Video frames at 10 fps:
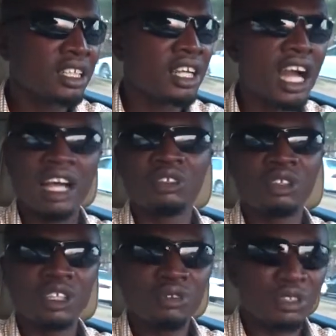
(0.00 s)
I had to
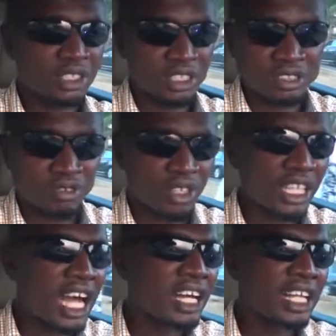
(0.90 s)
live with it. For
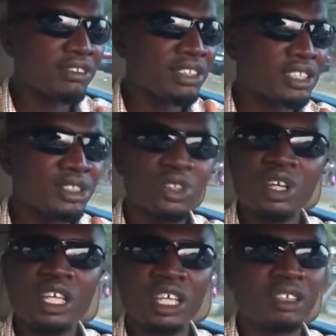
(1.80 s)
now, at least it's
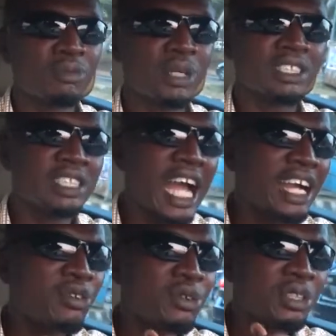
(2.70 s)
okay. But I
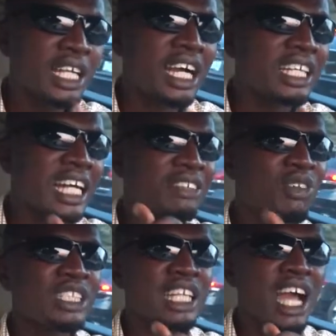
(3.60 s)
could tell that
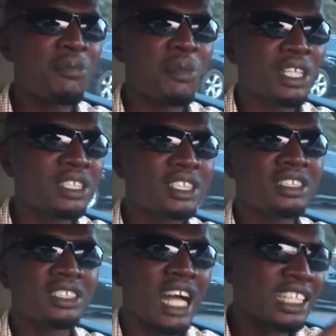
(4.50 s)
first time I bought it,
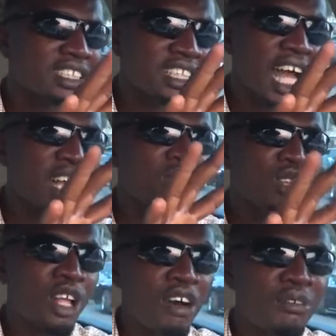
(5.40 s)
as in I
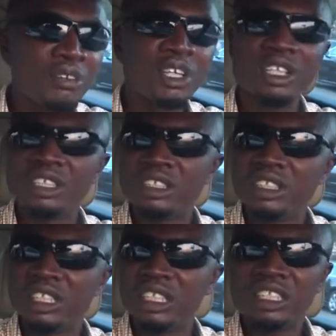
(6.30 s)
love
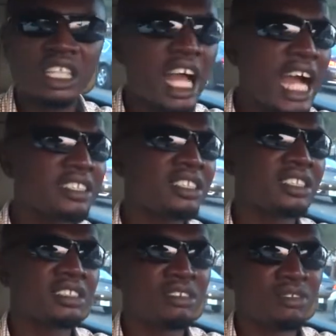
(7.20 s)
the height.
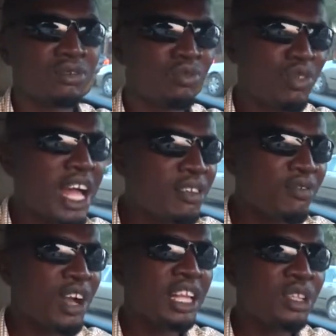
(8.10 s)
Very,
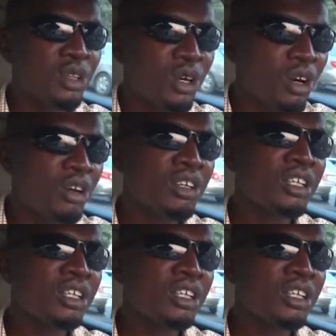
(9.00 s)
very low.